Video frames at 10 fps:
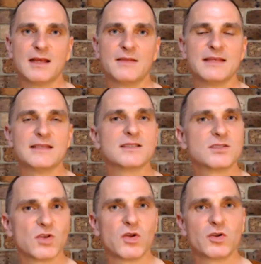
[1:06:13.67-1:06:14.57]
these
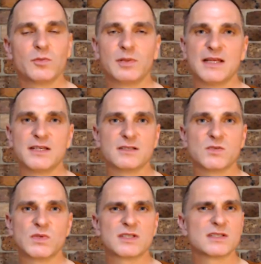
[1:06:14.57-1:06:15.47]
external
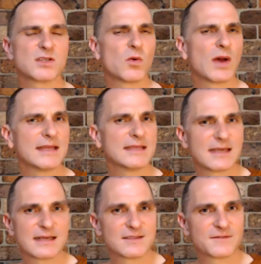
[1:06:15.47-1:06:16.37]
pleasures, which are so
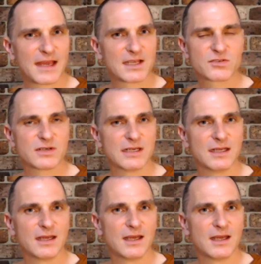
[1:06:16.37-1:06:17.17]
unsatisfactory,